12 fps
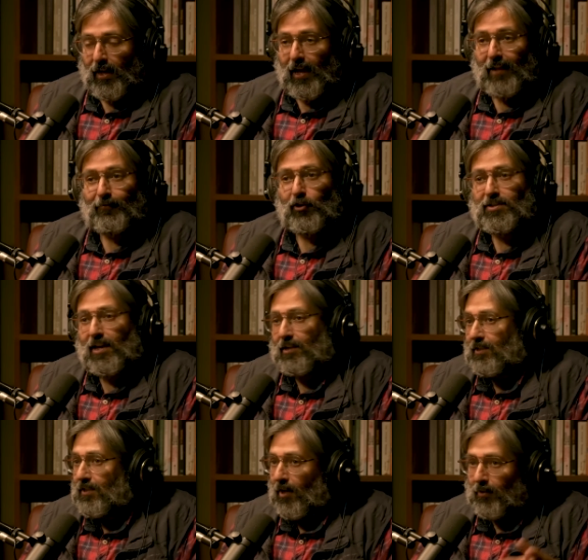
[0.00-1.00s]
And of course, he had a
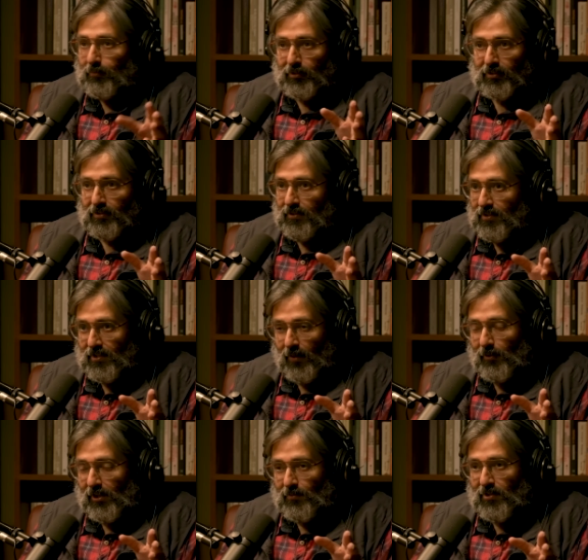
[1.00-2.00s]
terrible
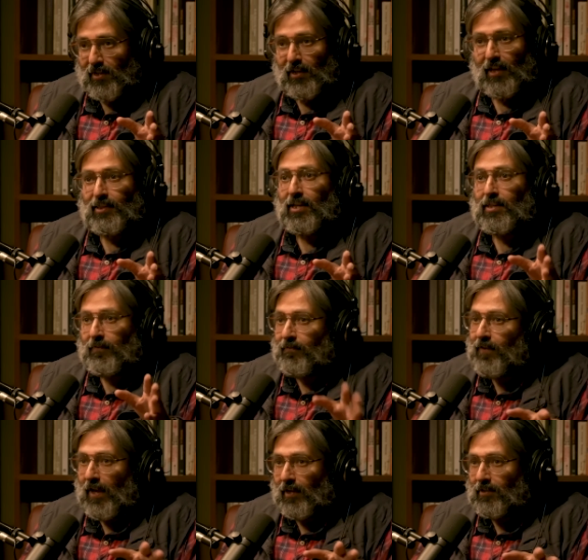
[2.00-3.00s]
stomach upset. And then the
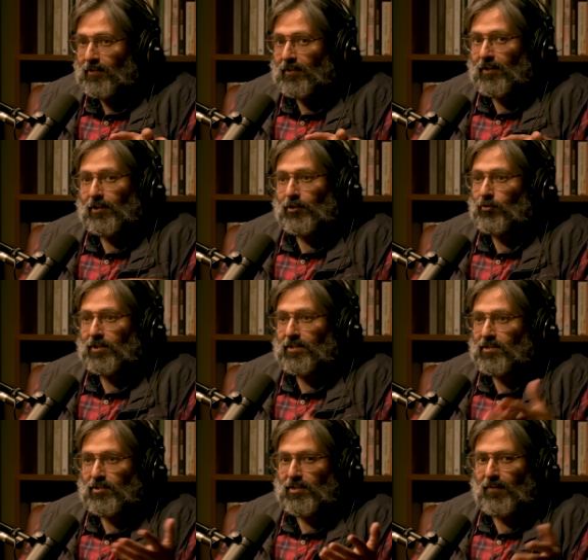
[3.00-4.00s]
vet told us,
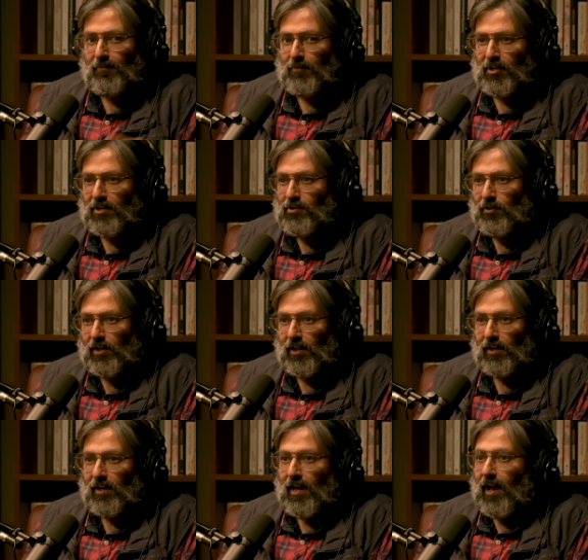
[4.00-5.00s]
just give him a rasgulla.